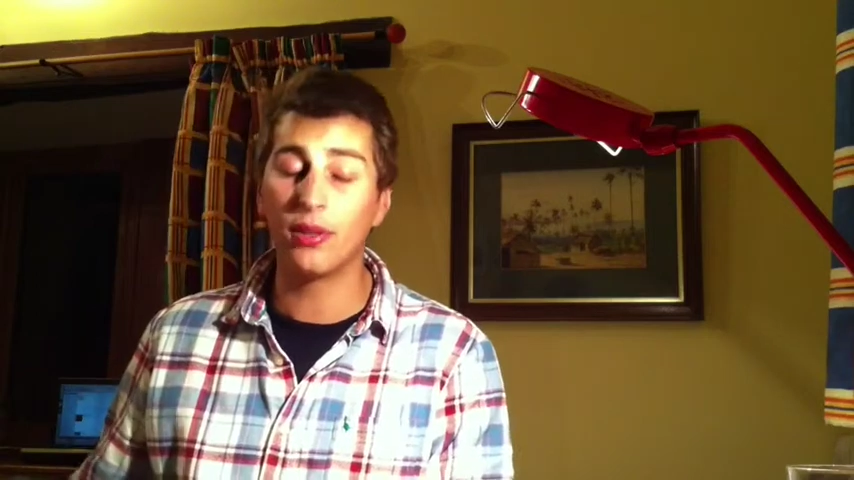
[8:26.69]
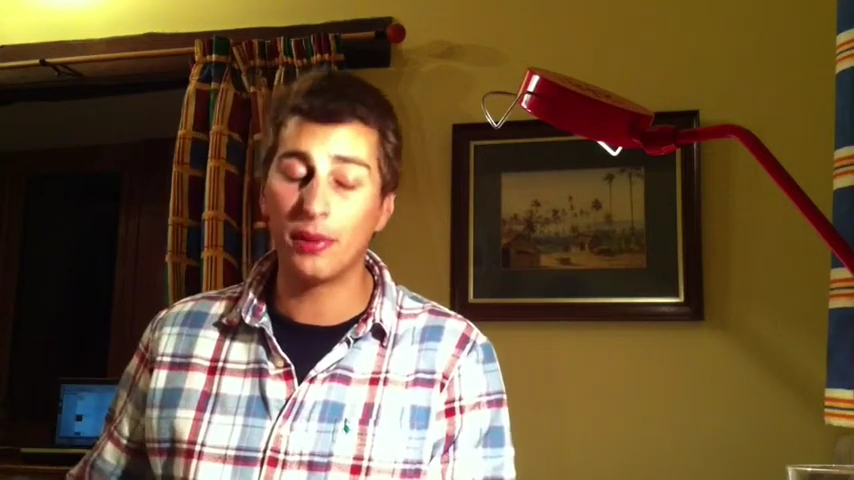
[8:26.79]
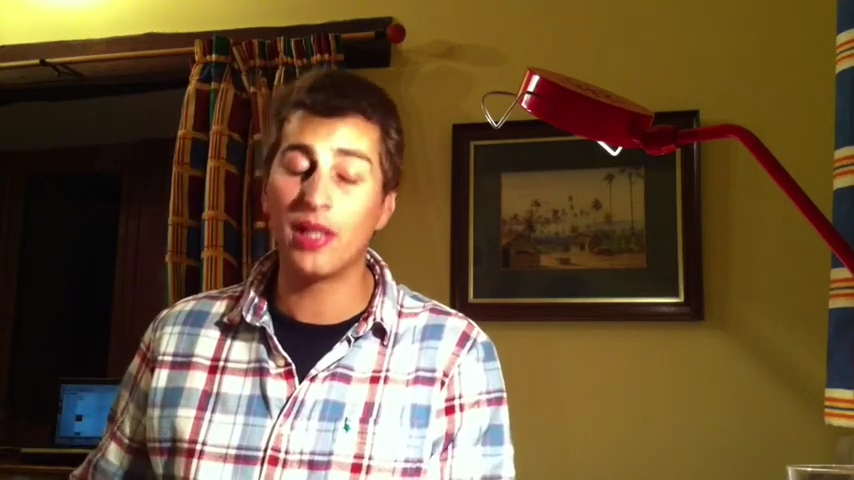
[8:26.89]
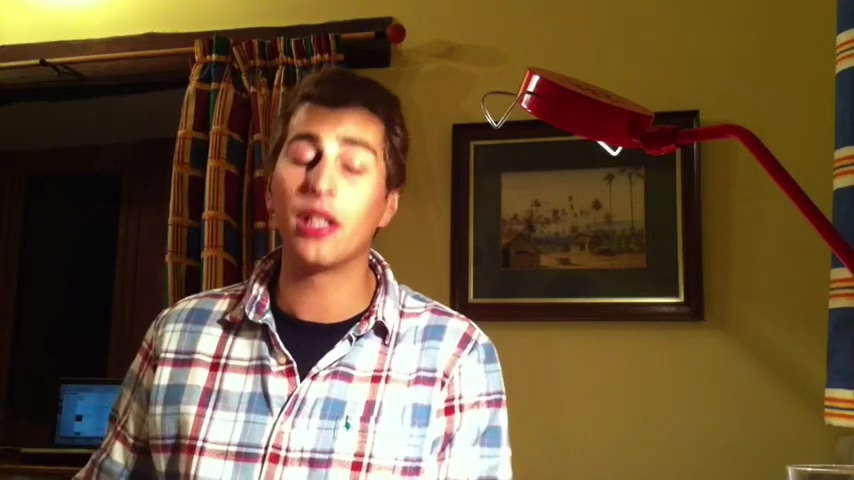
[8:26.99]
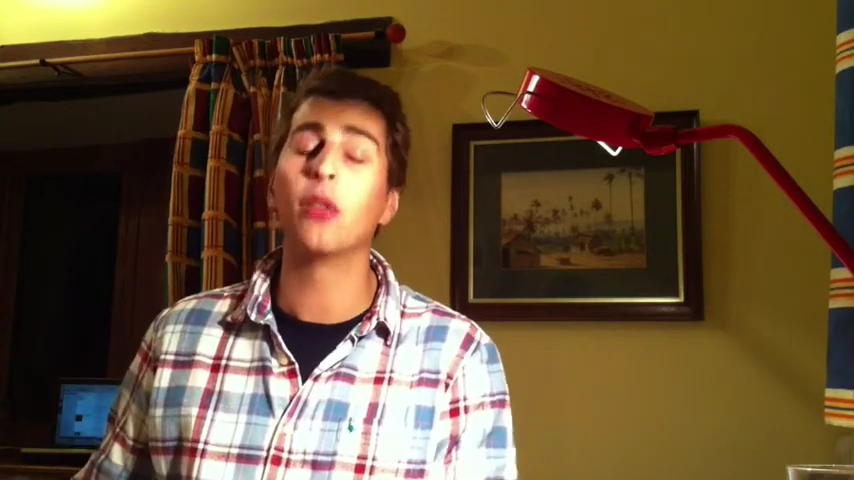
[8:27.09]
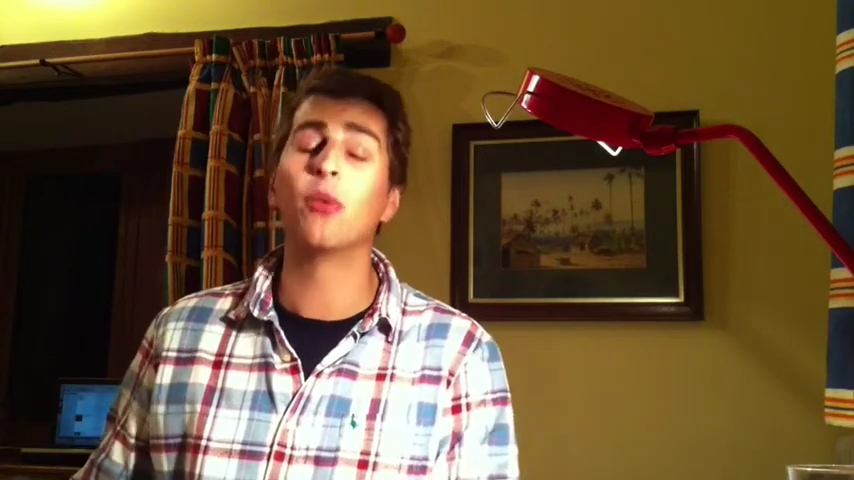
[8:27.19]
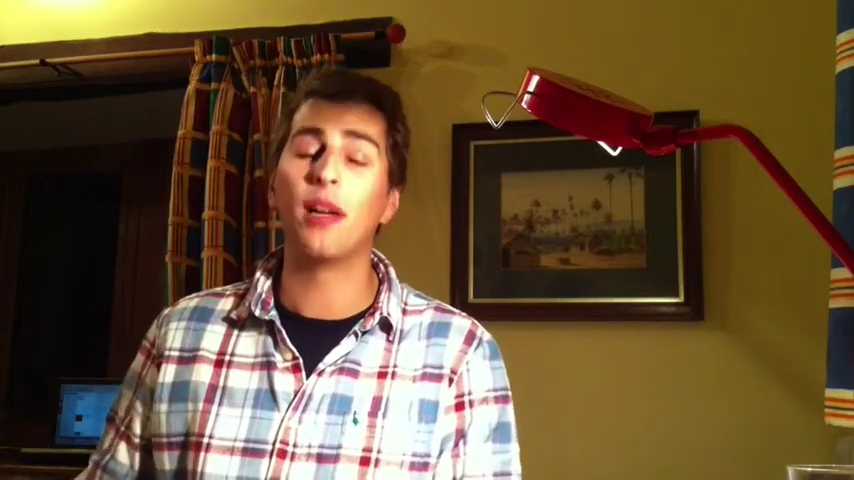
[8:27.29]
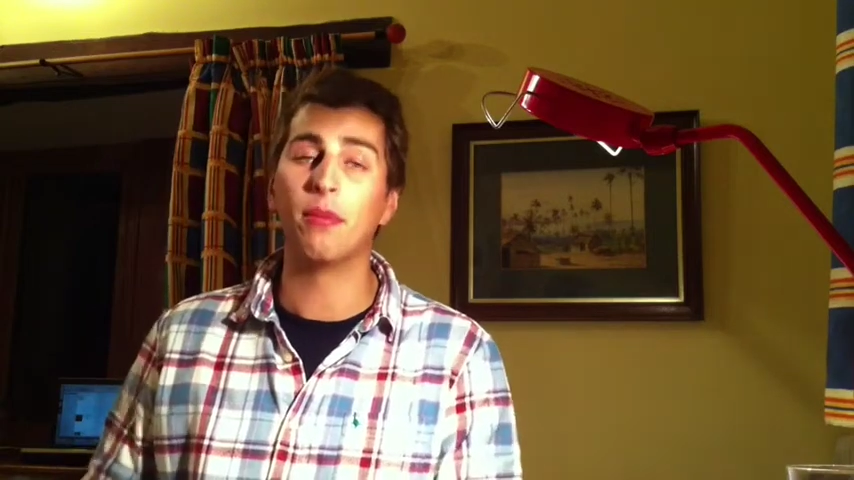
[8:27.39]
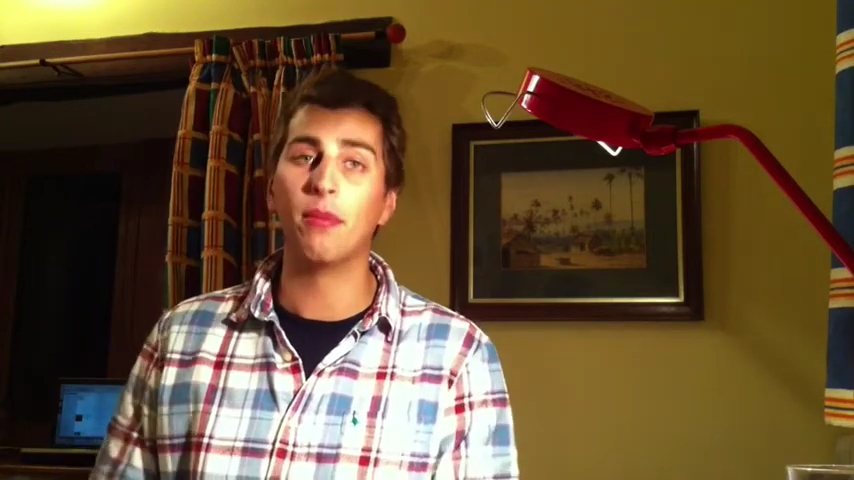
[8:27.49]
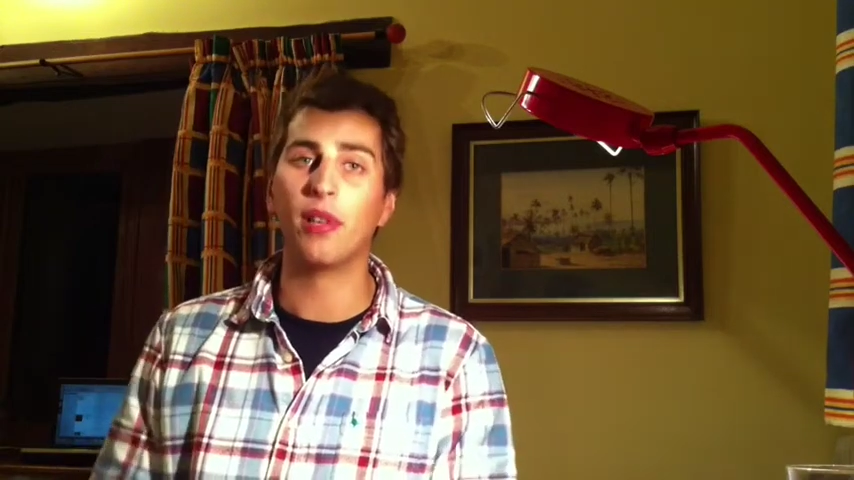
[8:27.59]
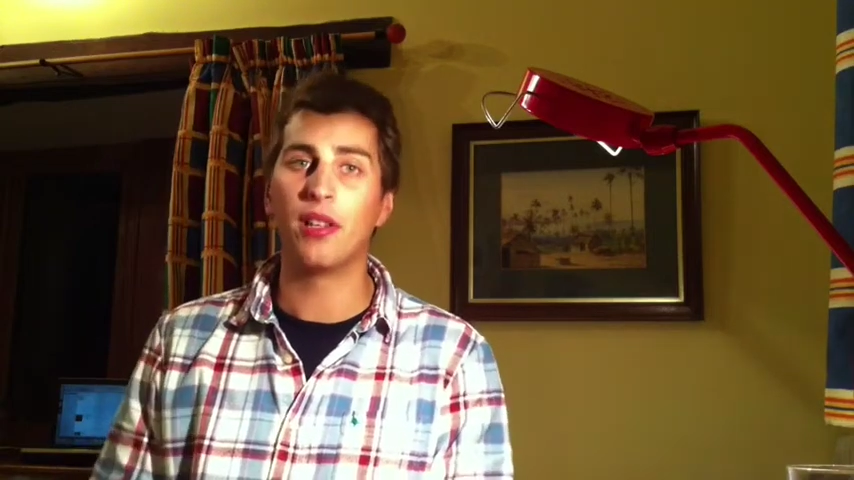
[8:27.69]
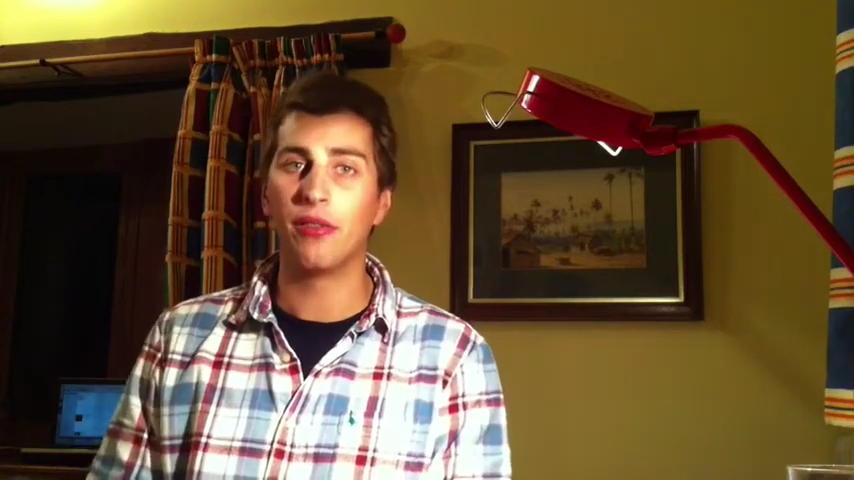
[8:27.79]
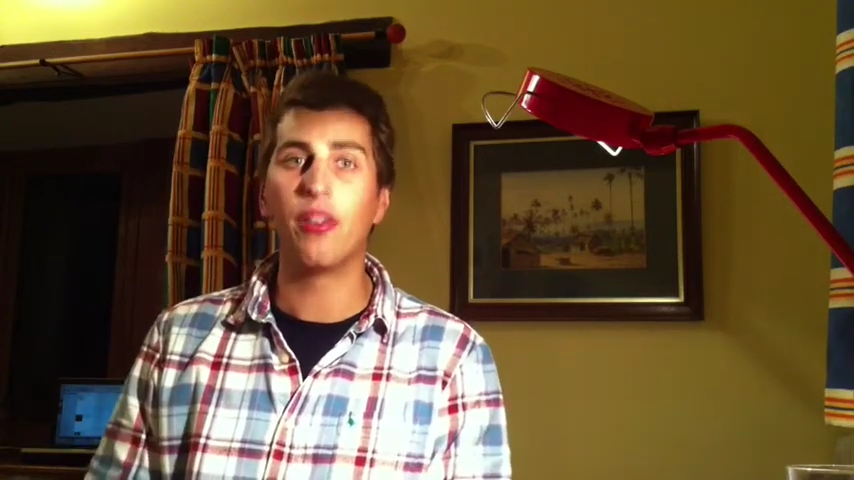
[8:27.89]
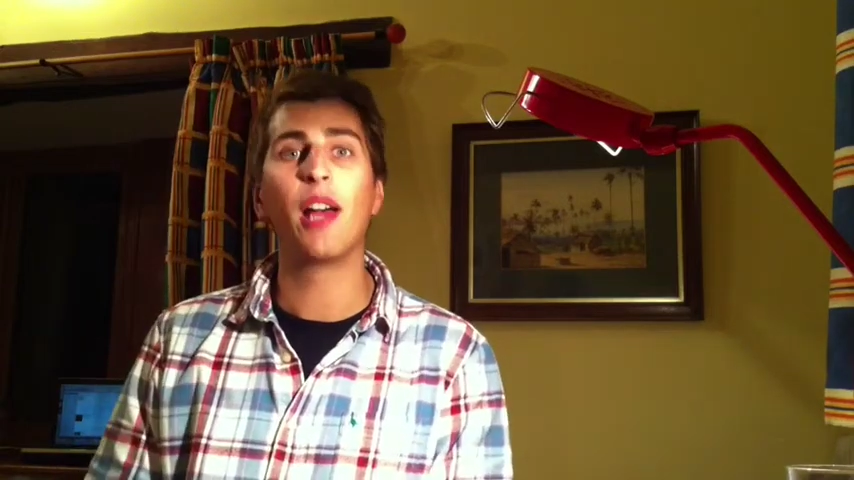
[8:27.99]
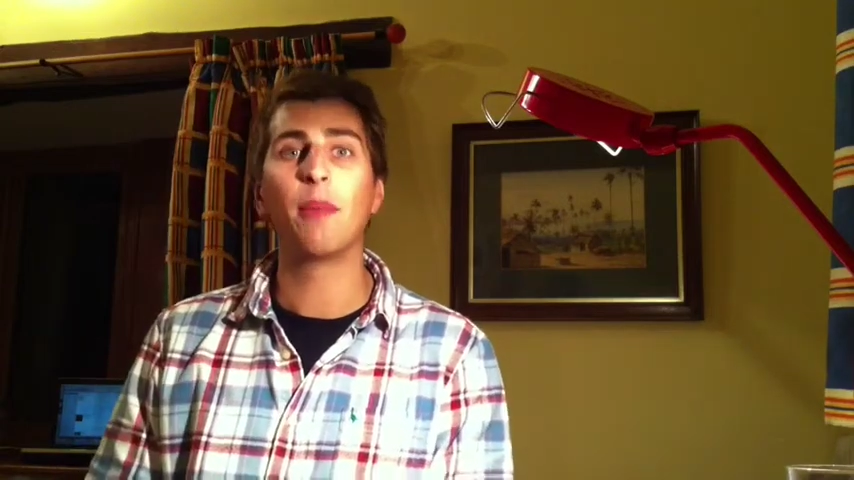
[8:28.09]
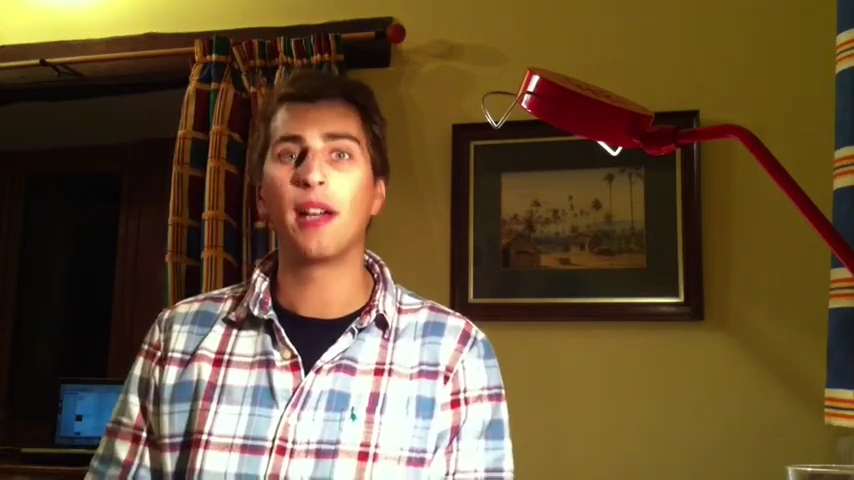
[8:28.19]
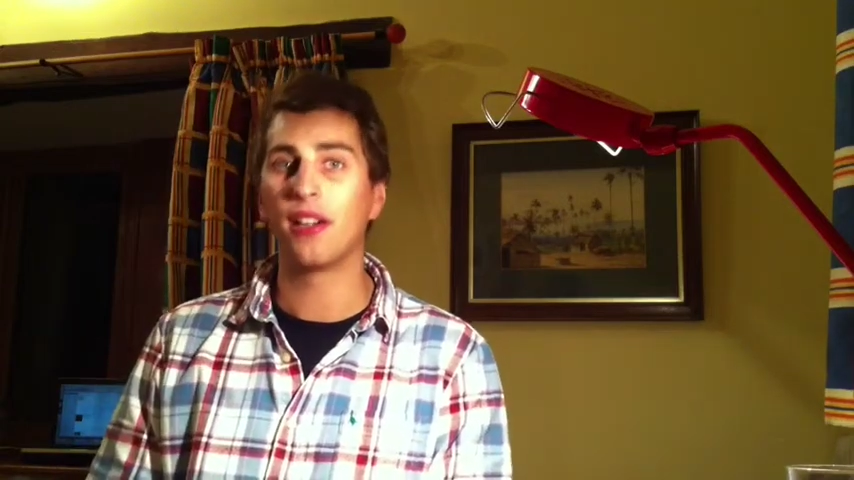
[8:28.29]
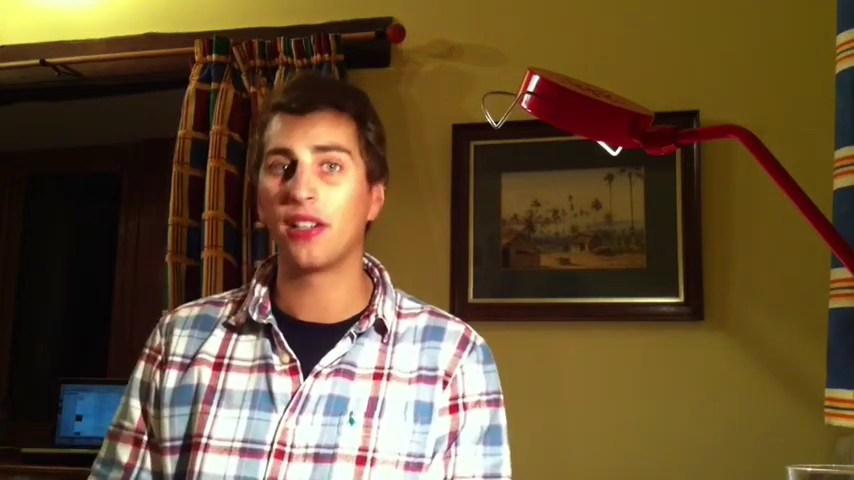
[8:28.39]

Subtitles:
bloody good weapon, but the firepower